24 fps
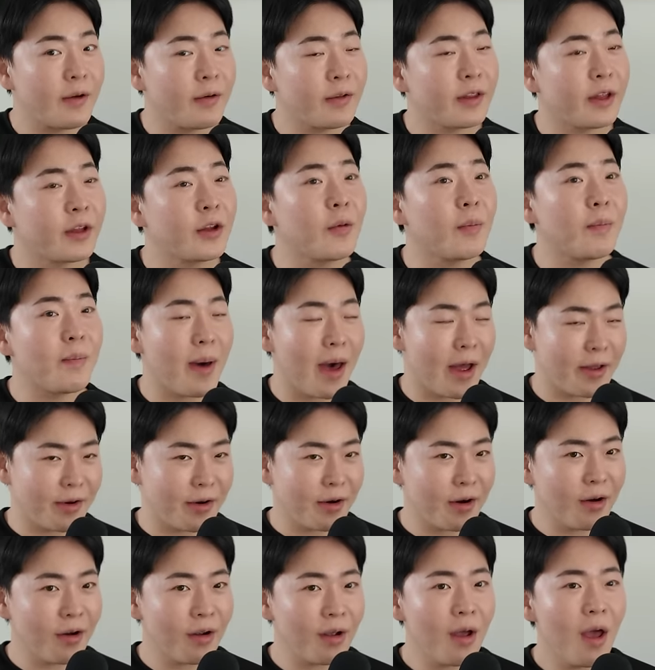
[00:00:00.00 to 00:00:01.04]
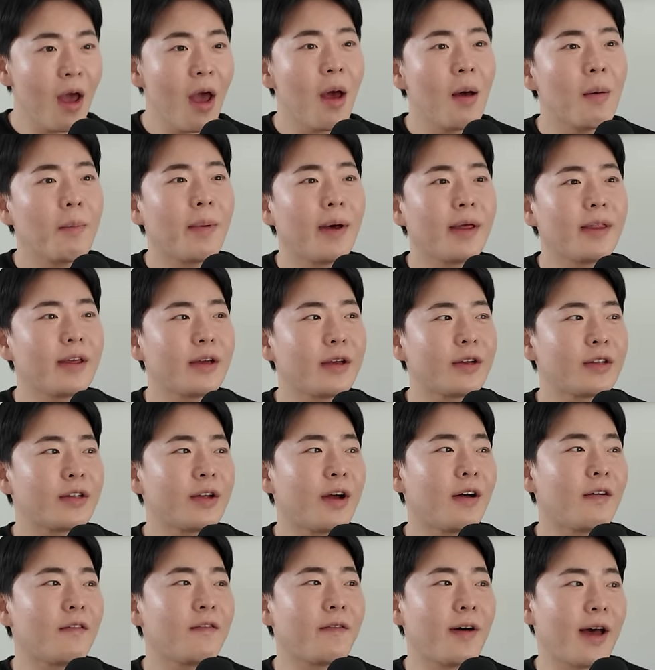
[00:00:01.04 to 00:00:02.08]
they, they know better yeah but they could
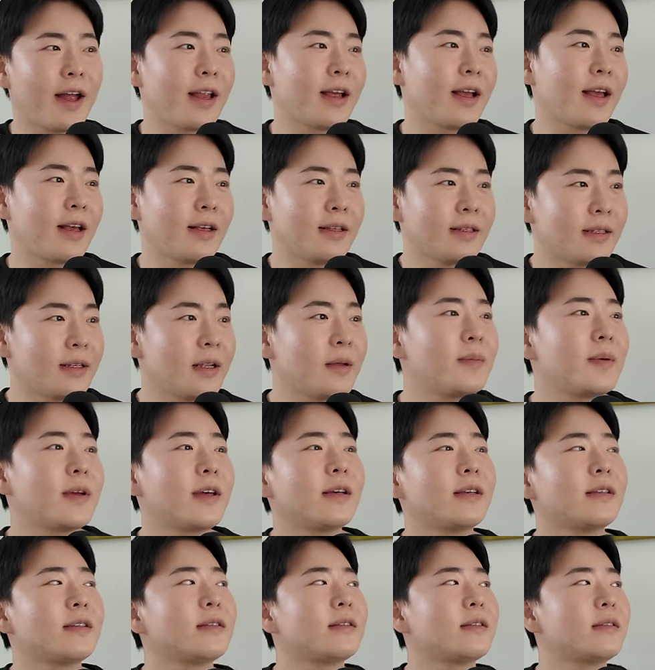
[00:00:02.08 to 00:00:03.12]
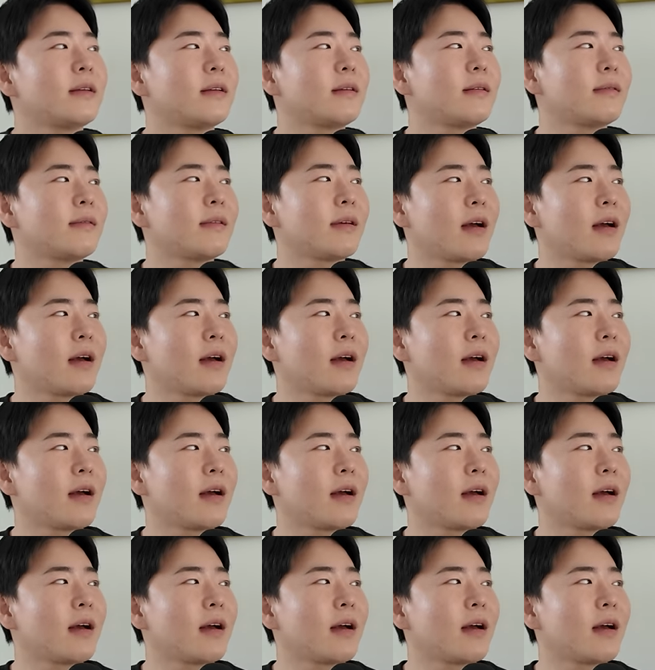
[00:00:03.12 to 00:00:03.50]
not fight against it because mm-hmm.